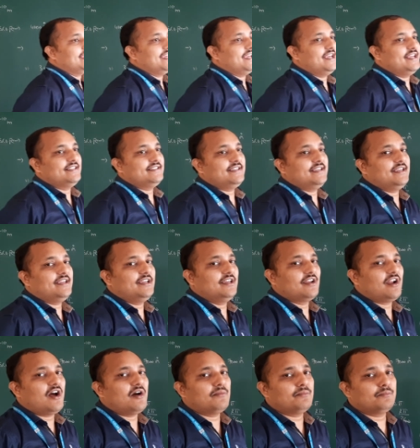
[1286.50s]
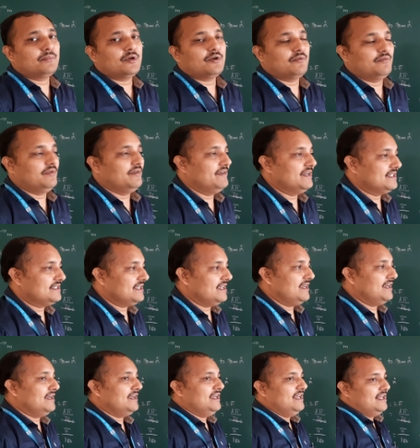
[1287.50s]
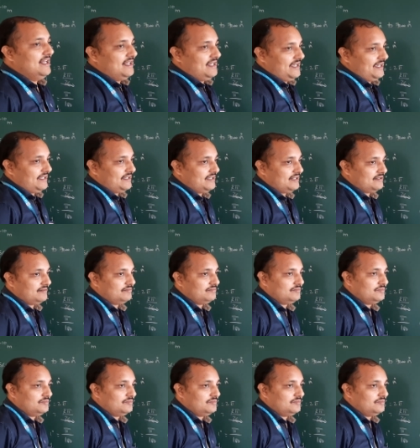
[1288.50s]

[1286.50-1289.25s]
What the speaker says: kg, gram, we will say like that.